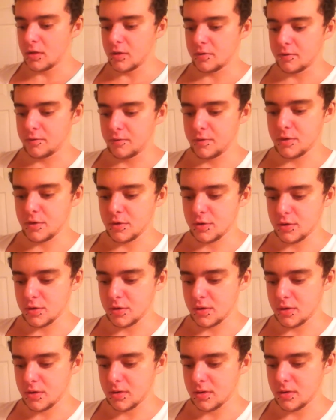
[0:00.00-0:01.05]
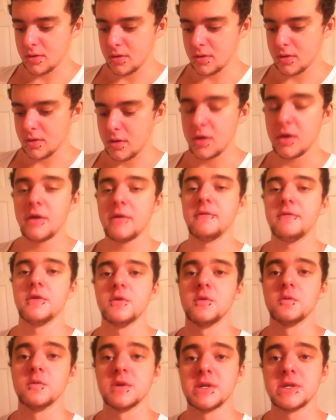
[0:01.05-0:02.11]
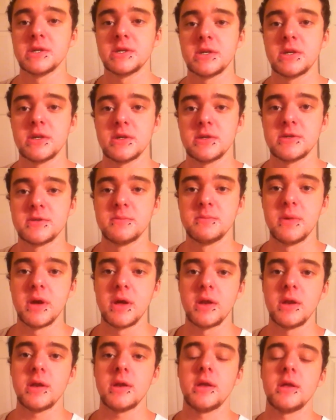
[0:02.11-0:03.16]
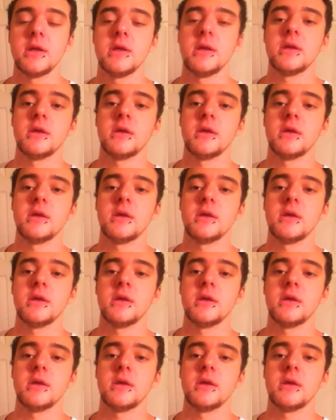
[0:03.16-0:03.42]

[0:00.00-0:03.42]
If your wrist is bent,